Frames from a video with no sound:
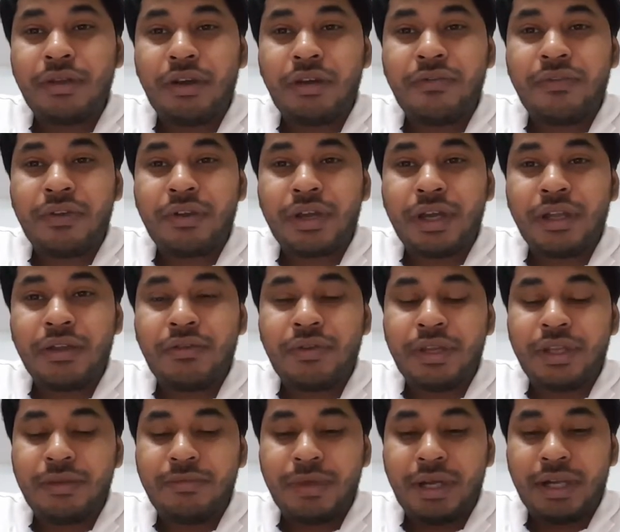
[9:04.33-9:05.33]
of our
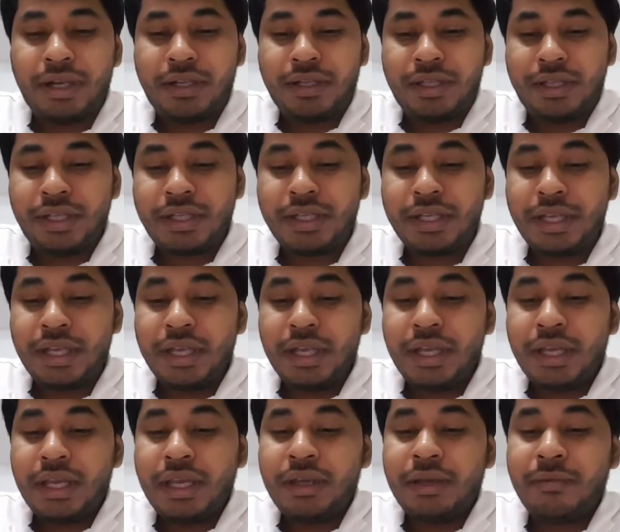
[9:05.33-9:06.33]
country in Bangladesh,
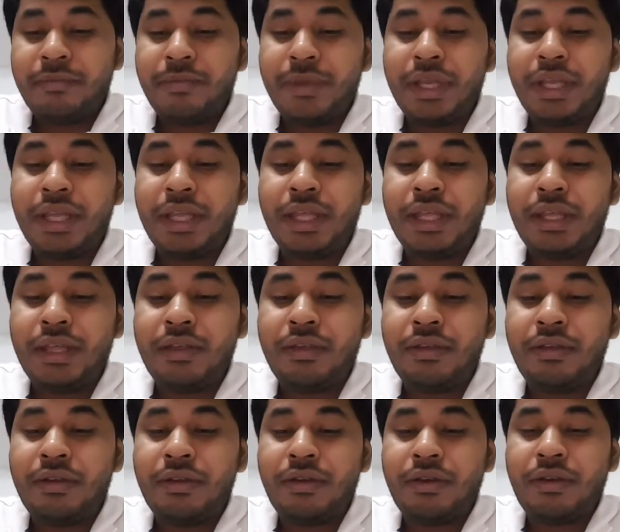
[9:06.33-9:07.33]
many
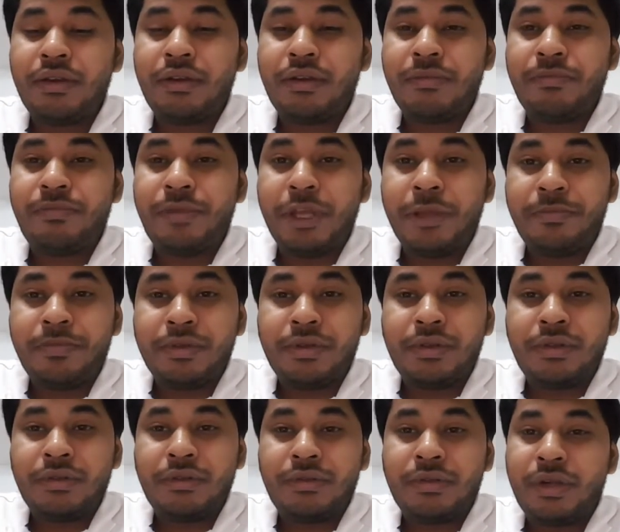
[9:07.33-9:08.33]

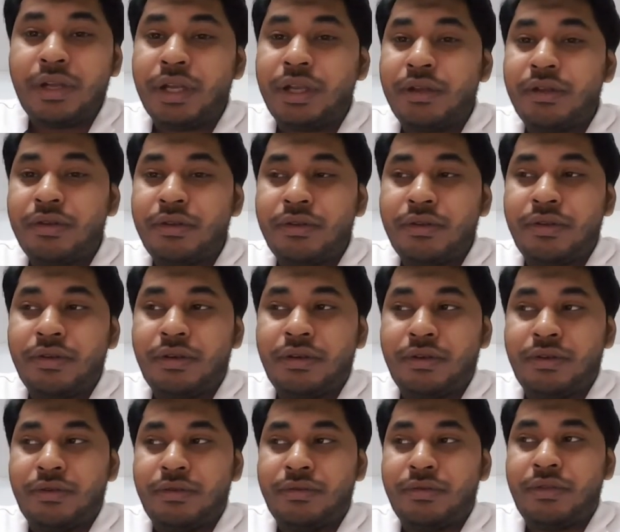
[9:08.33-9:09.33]
people
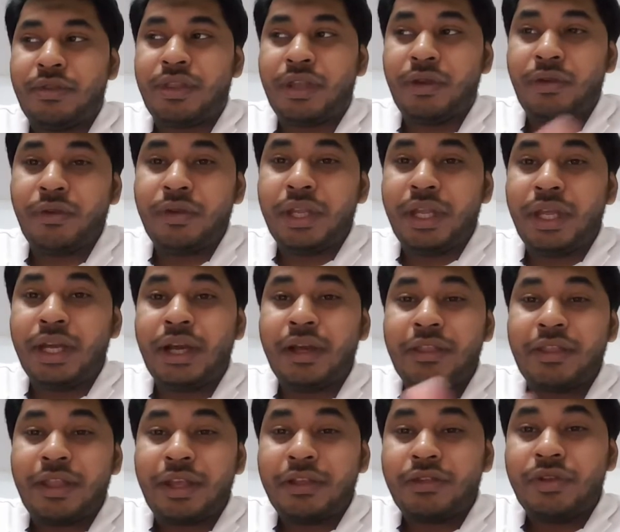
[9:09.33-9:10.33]
surrounding
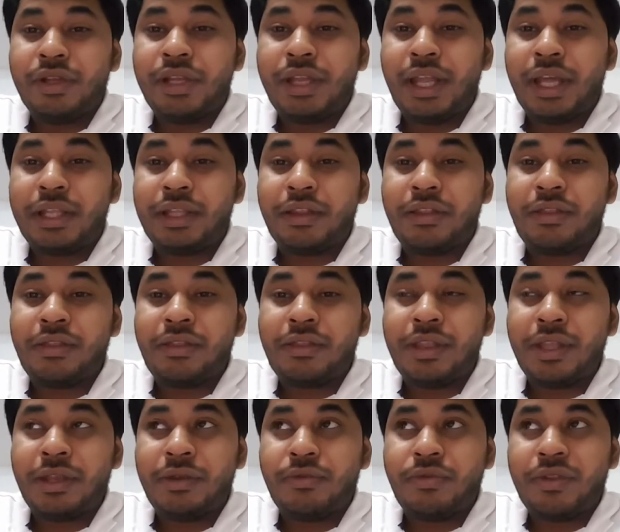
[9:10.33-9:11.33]
us actually like the
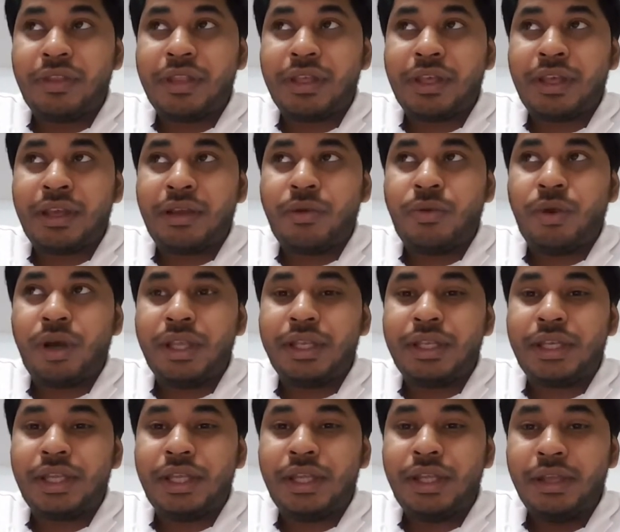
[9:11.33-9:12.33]
citrusy
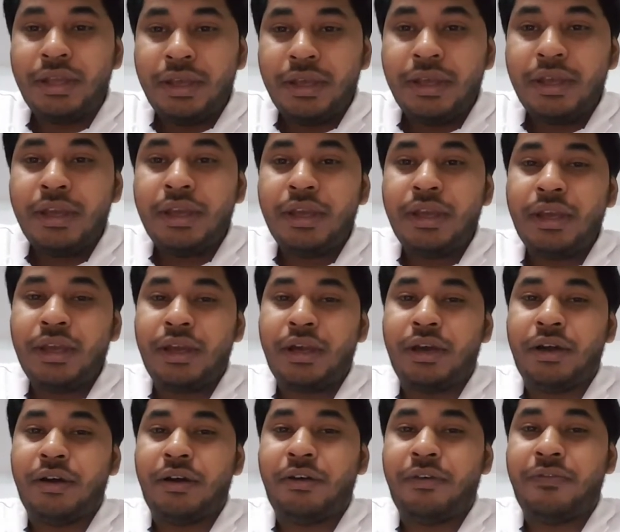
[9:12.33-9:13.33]
quality
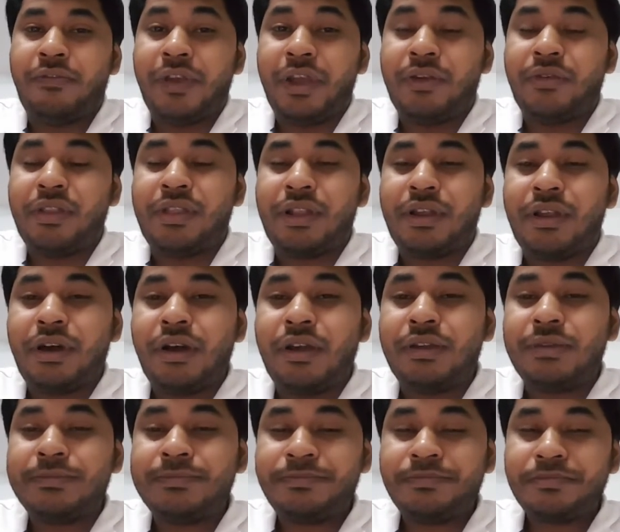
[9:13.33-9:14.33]
fragrance a lot.
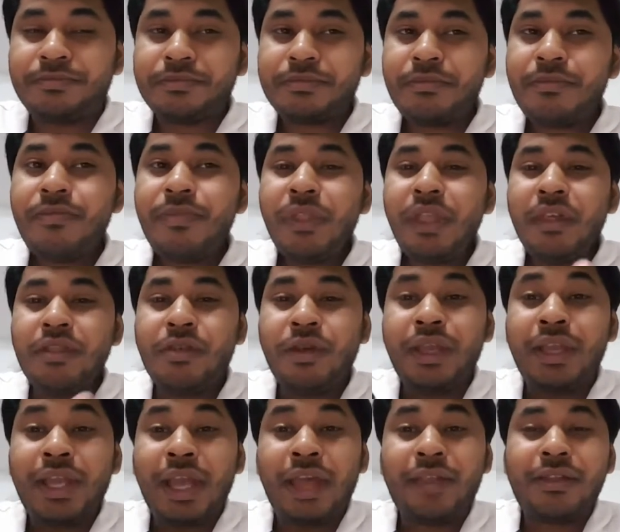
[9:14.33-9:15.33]
So
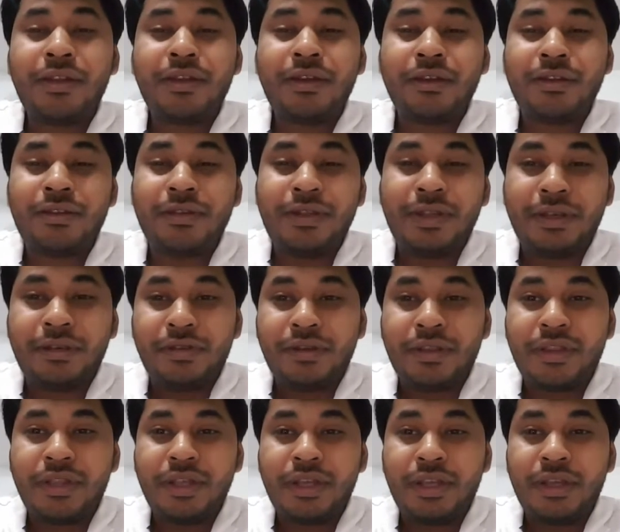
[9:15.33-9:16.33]
it has a
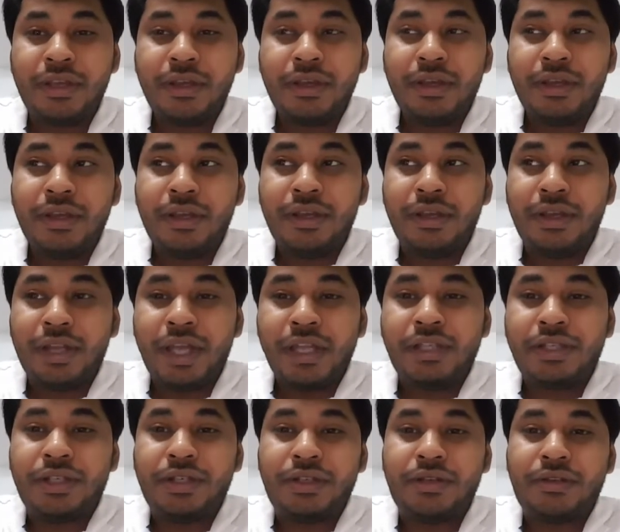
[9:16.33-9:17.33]
citrusy
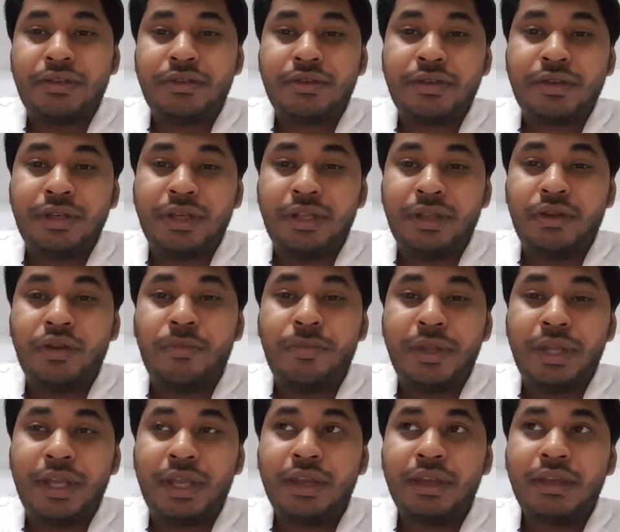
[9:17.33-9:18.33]
nature in the
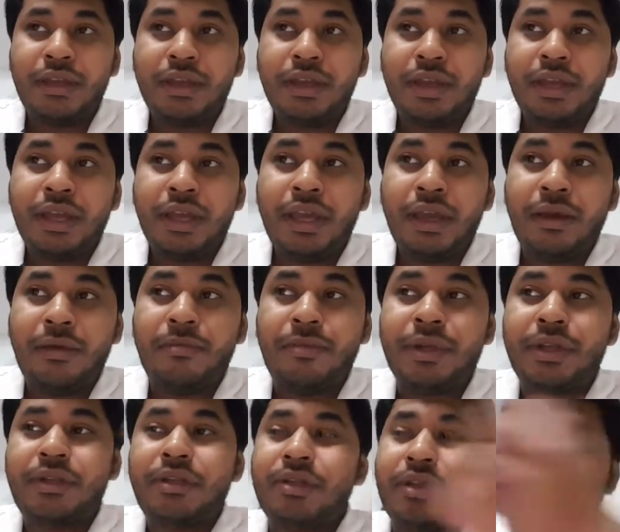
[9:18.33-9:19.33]
opening,
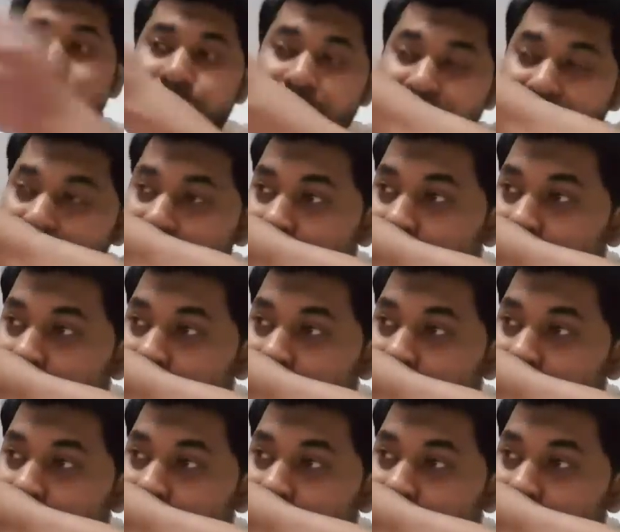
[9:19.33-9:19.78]
but a bit